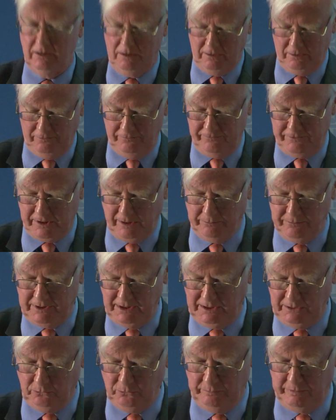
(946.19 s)
of
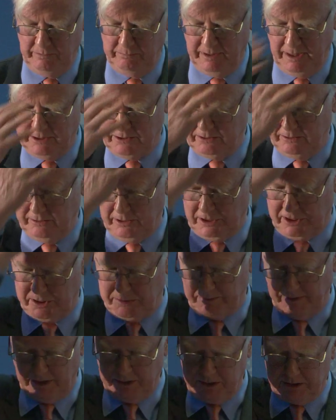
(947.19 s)
something that would be better
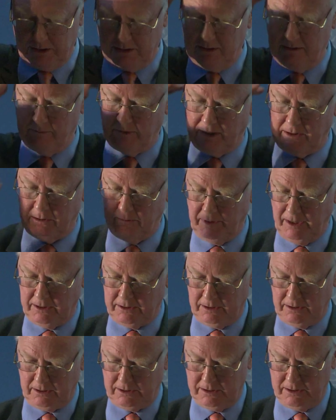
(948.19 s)
expressed in
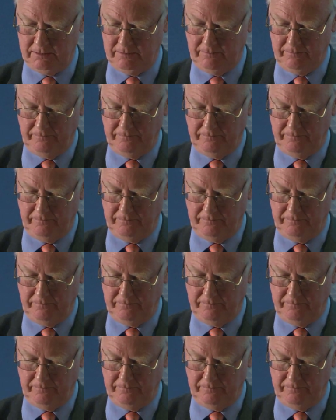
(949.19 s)
mathematics.